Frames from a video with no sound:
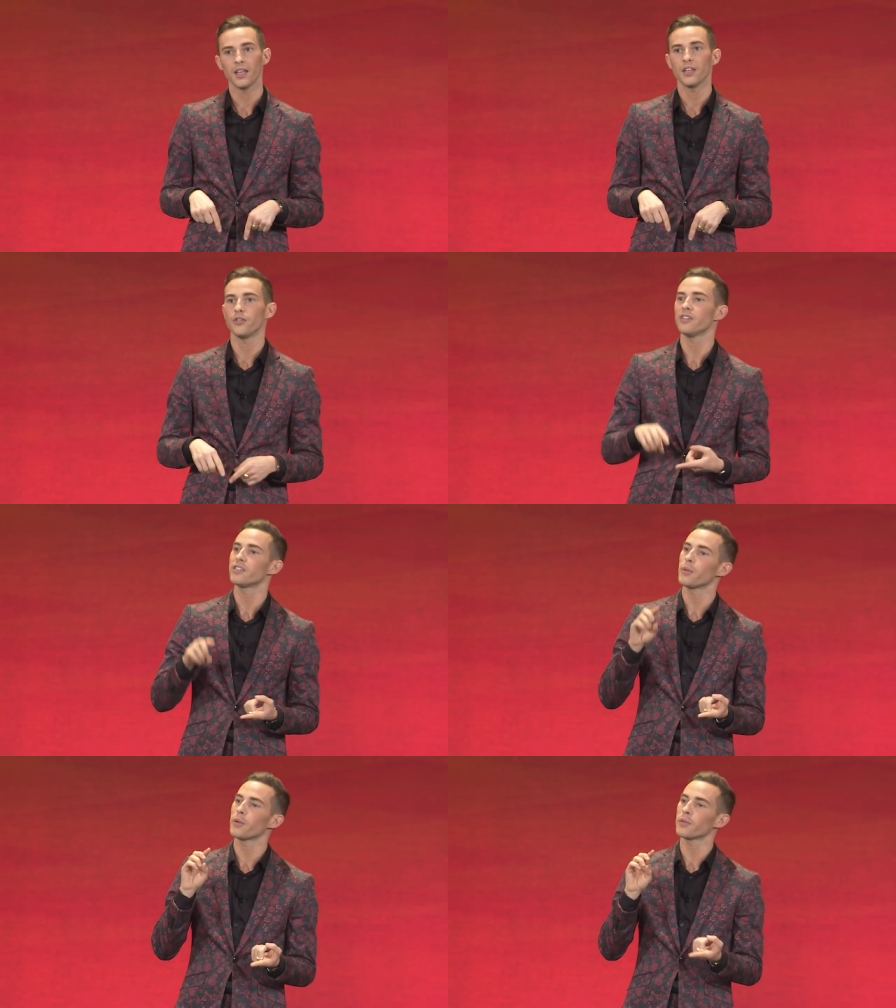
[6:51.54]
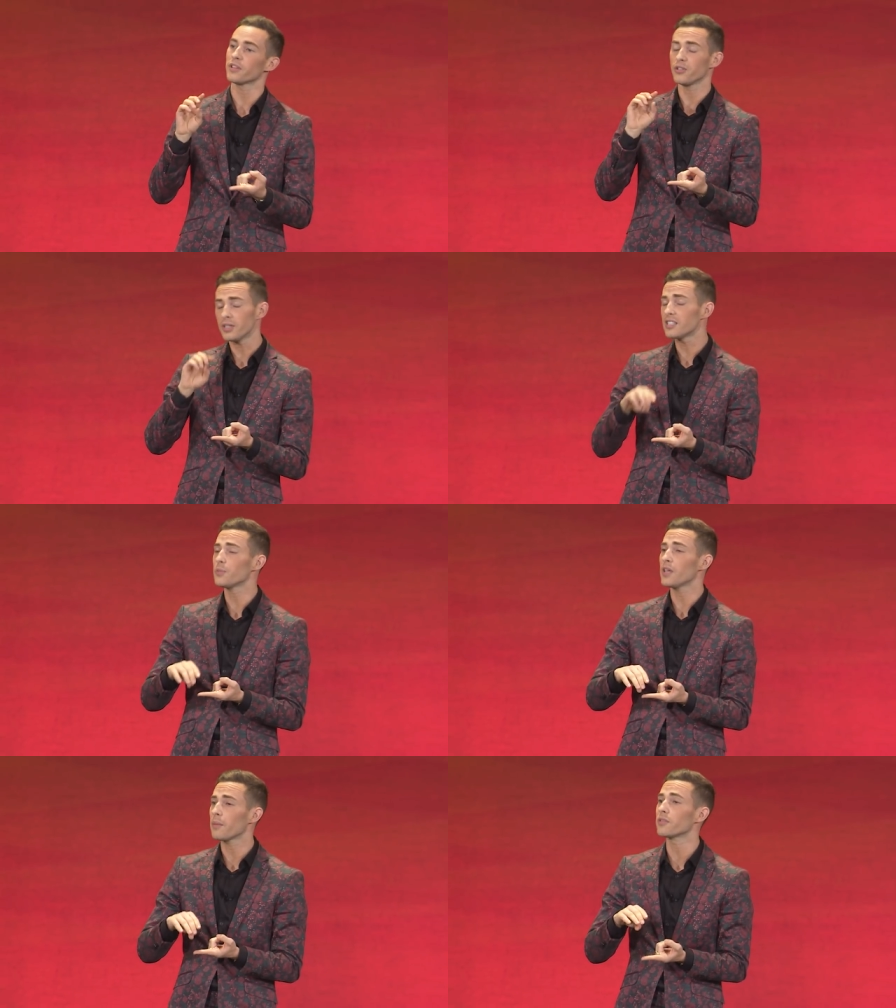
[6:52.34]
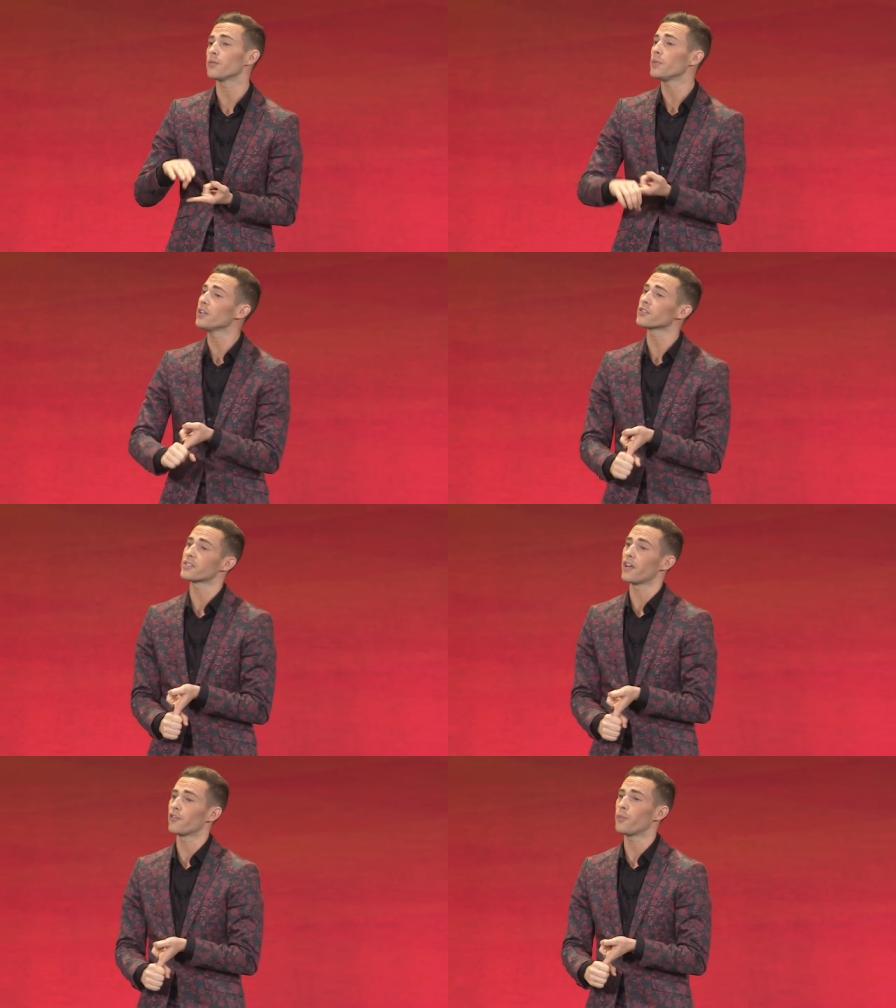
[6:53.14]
You need to, able, you need to be able to be yourself,